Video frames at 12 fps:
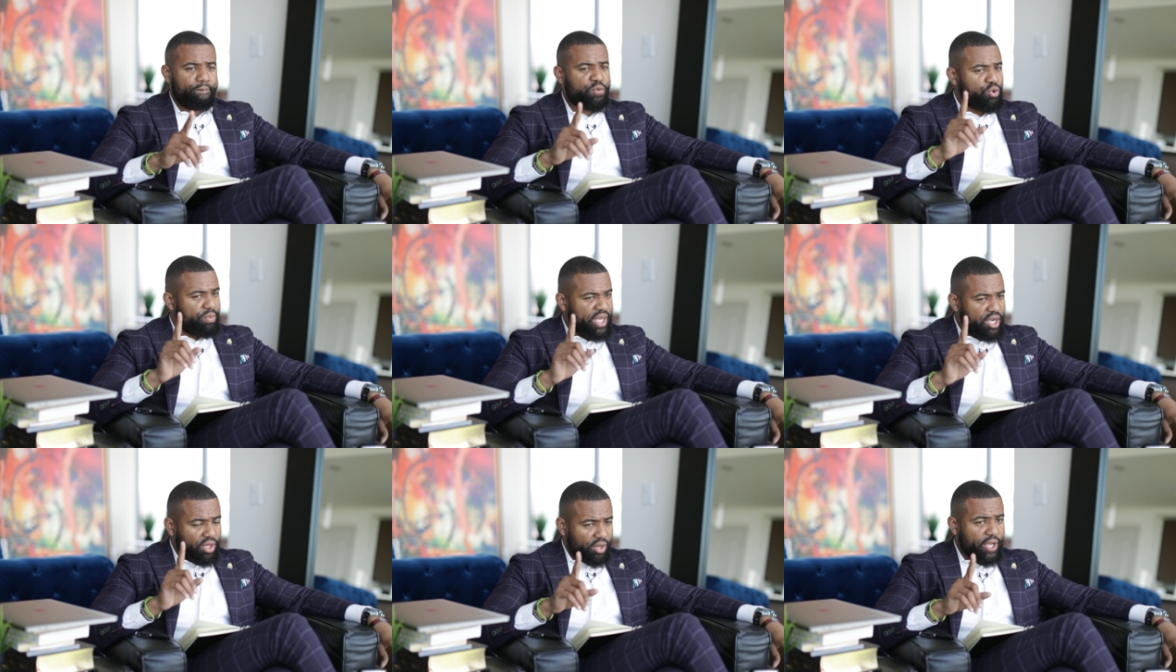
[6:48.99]
To be
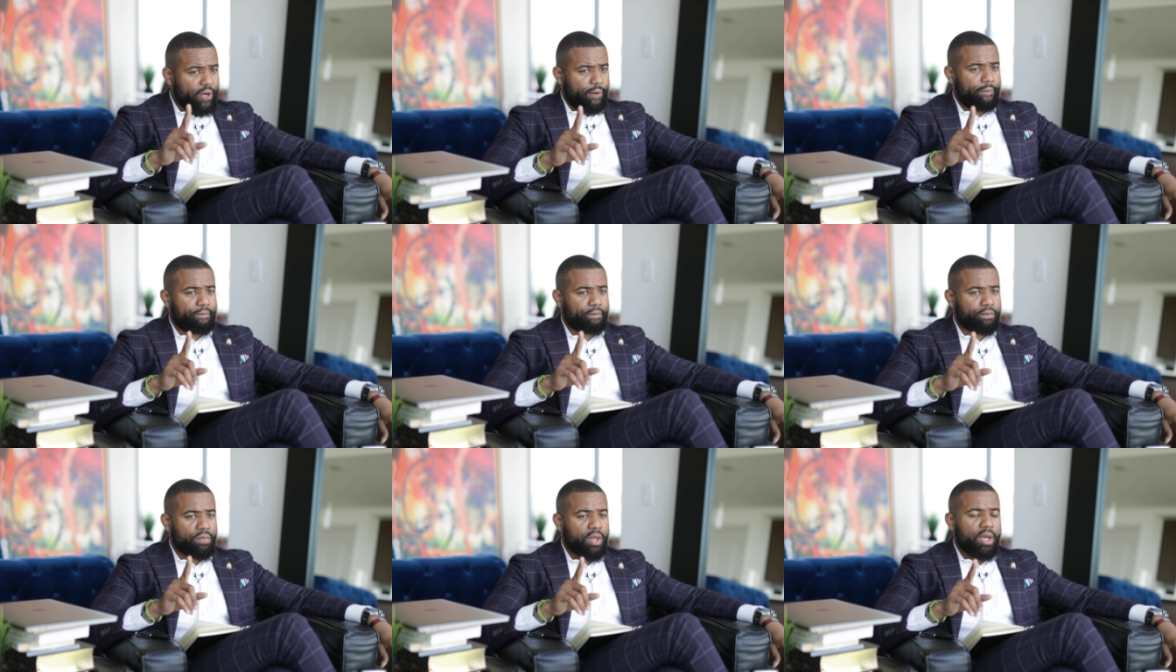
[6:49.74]
clear,
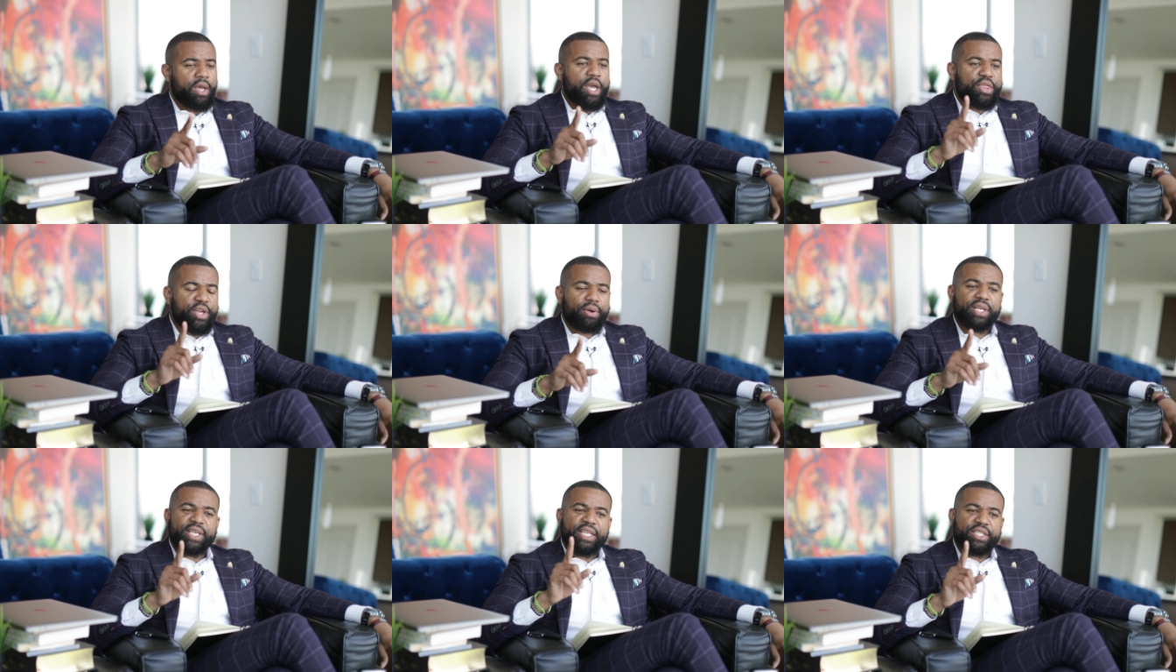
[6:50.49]
there
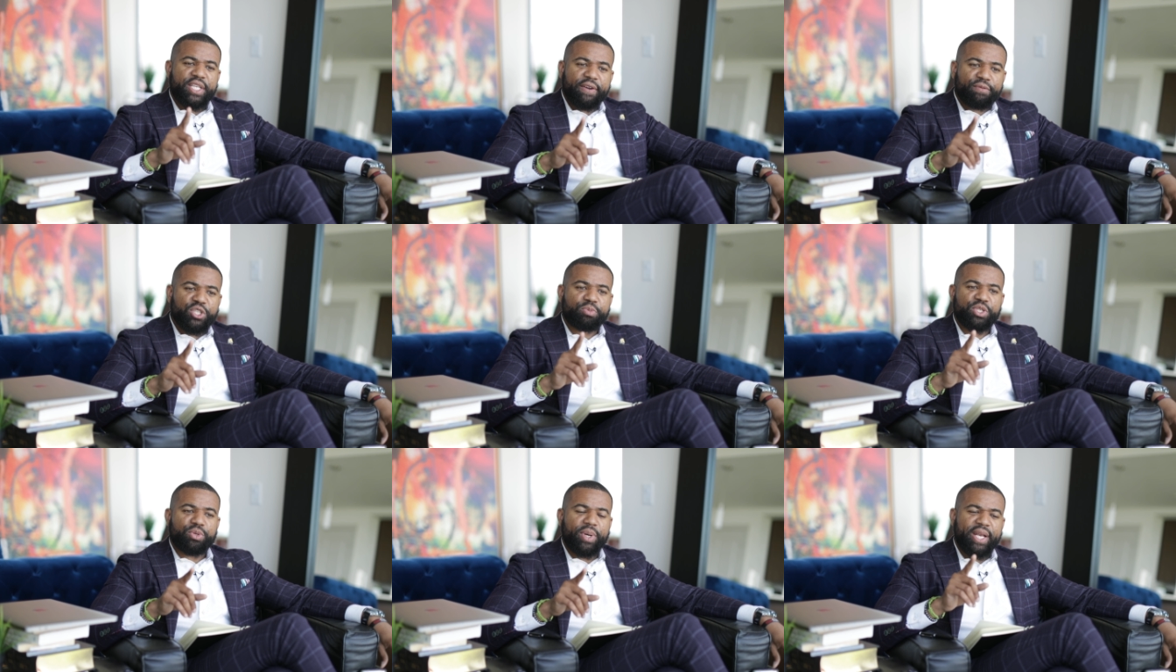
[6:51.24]
is a difference
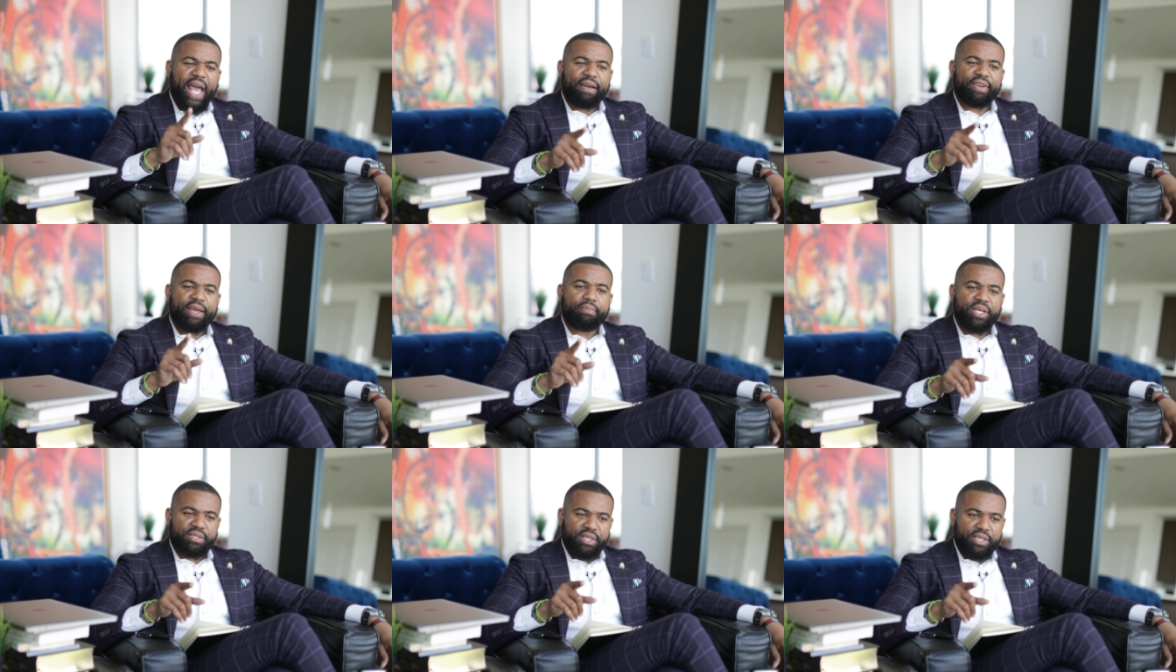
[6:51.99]
between having a
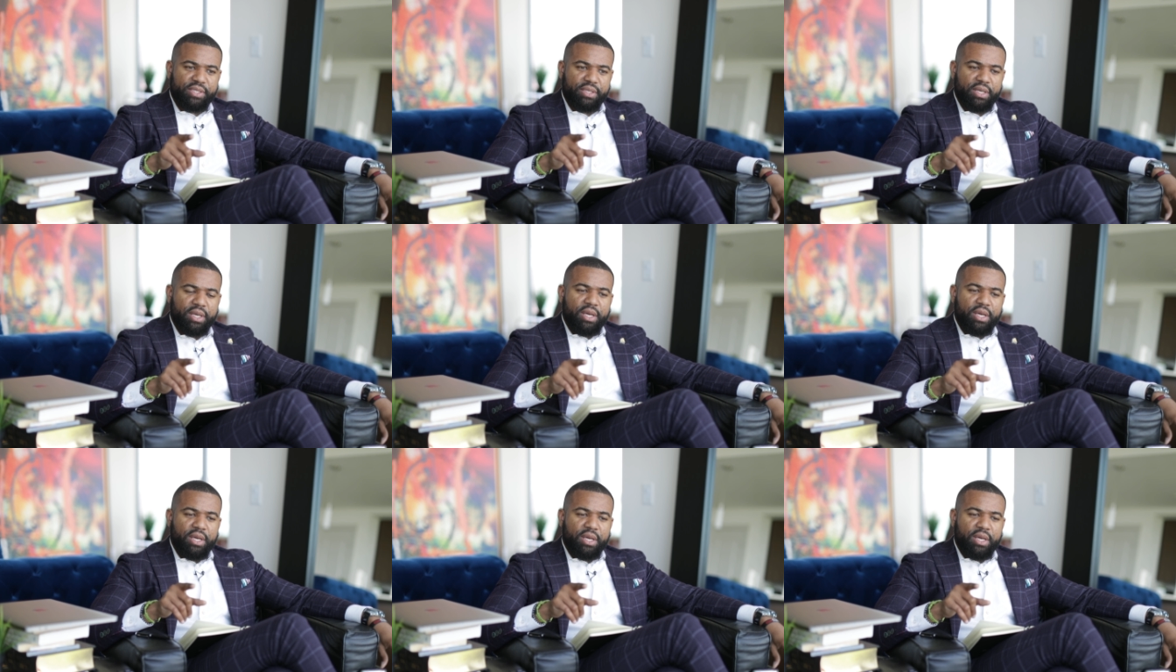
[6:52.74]
business